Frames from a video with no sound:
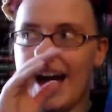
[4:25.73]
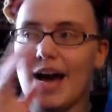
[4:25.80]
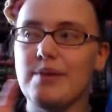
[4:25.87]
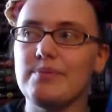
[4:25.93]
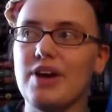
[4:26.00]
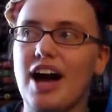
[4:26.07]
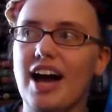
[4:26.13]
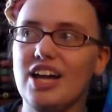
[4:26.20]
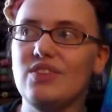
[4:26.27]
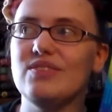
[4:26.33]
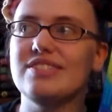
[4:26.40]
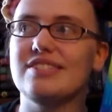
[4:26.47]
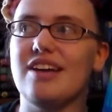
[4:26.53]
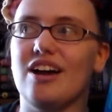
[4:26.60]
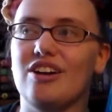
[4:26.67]
I'm kind
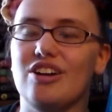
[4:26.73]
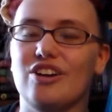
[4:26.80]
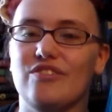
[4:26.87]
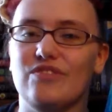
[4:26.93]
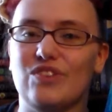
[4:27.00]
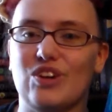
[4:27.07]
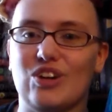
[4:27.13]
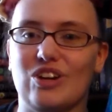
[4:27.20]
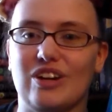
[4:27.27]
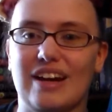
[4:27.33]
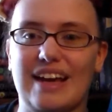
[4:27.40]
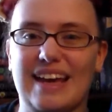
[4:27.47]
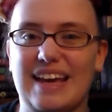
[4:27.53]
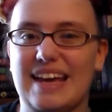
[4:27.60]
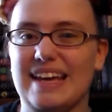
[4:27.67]
of a sucker
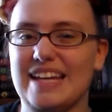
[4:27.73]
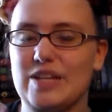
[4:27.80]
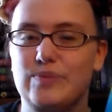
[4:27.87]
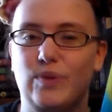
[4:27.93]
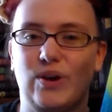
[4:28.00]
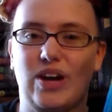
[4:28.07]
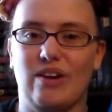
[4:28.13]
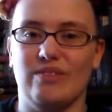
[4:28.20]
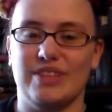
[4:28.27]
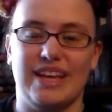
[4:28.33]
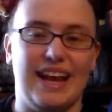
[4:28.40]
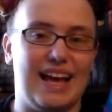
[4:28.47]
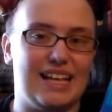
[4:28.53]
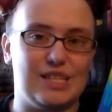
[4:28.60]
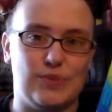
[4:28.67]
for any book cover
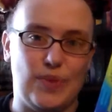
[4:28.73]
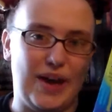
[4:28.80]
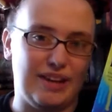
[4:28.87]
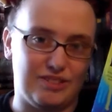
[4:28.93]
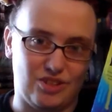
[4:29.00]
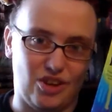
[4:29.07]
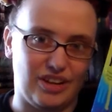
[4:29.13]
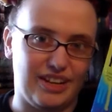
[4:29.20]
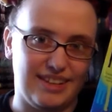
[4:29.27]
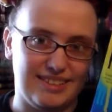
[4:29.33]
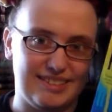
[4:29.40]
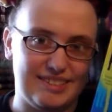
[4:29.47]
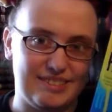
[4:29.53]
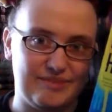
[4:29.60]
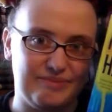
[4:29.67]
that has paint on
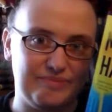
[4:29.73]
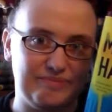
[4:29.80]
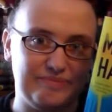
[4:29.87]
it.